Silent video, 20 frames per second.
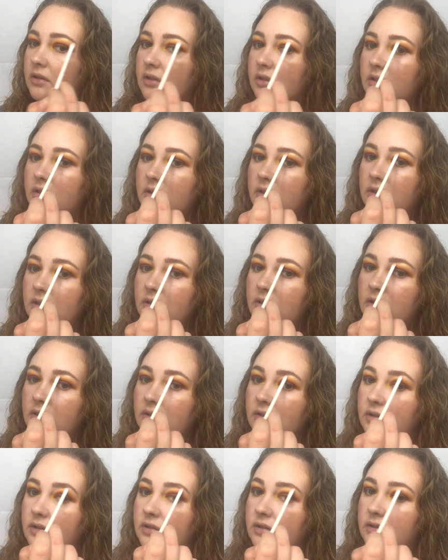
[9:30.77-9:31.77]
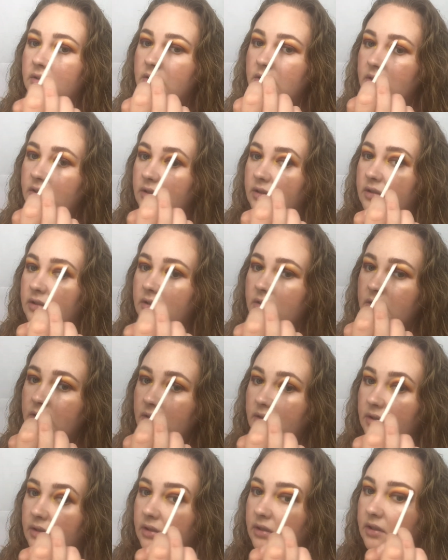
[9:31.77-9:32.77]
And
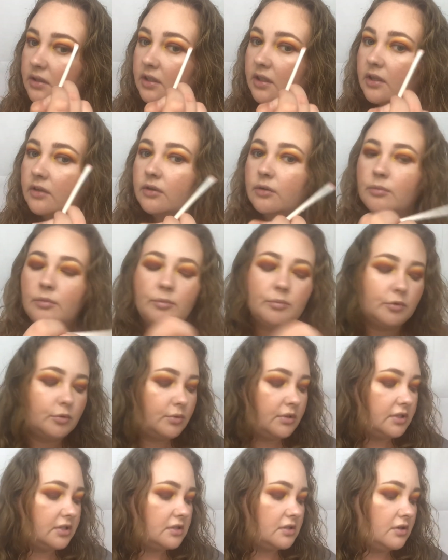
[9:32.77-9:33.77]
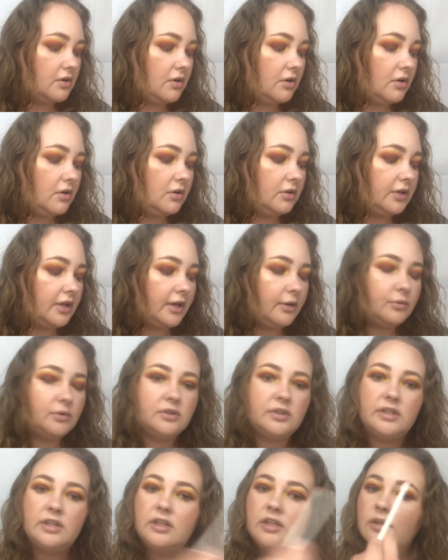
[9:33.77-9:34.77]
I can't remember what it's called. I will
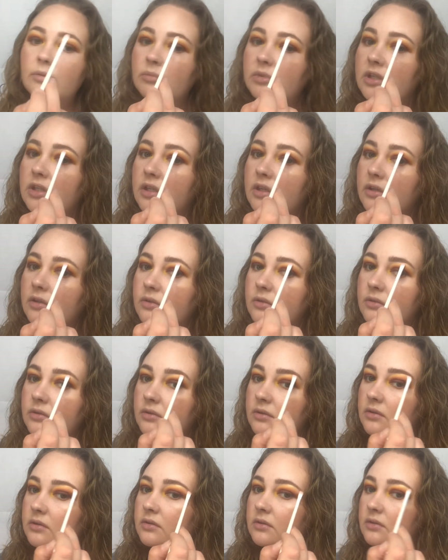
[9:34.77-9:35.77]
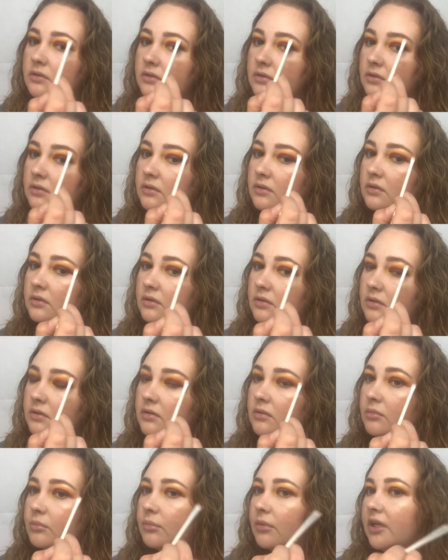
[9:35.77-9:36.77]
link it below.
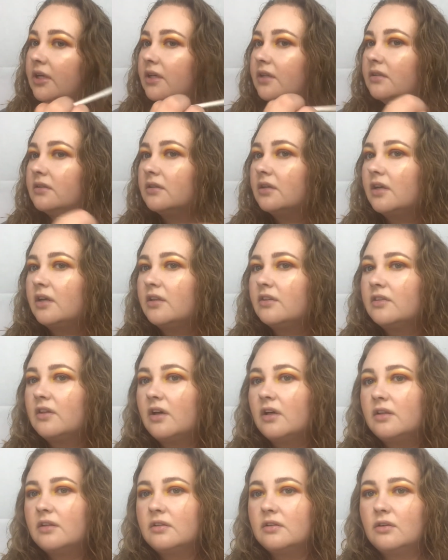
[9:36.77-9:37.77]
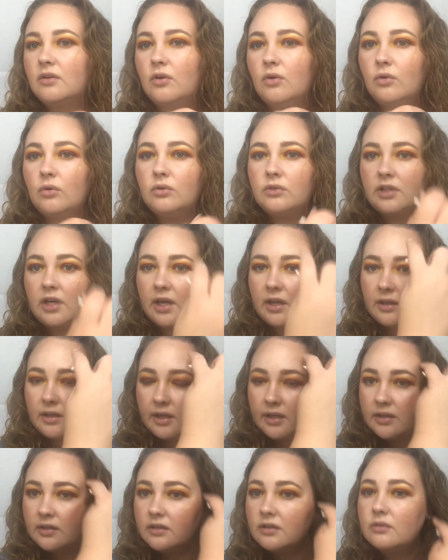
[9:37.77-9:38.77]
But I thought gold
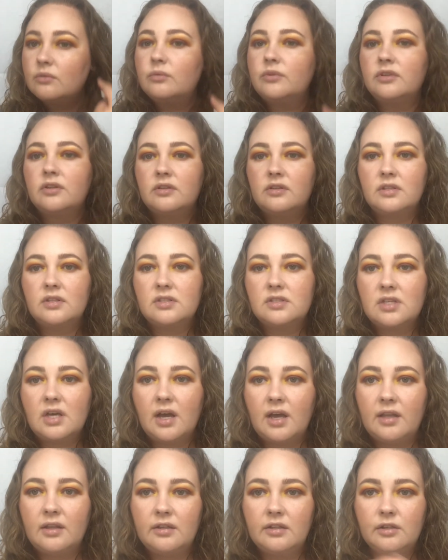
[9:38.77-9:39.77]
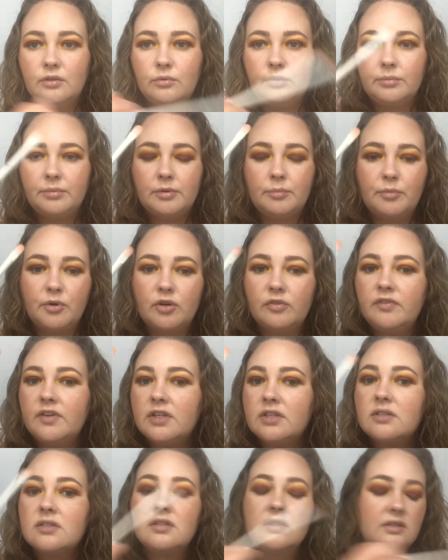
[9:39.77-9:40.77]
highlighter with this eye look would be
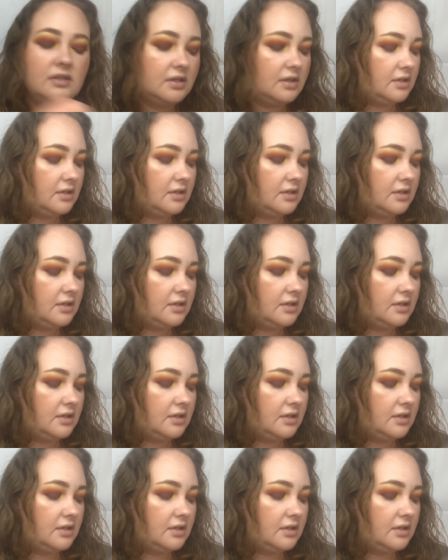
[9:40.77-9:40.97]
perfect.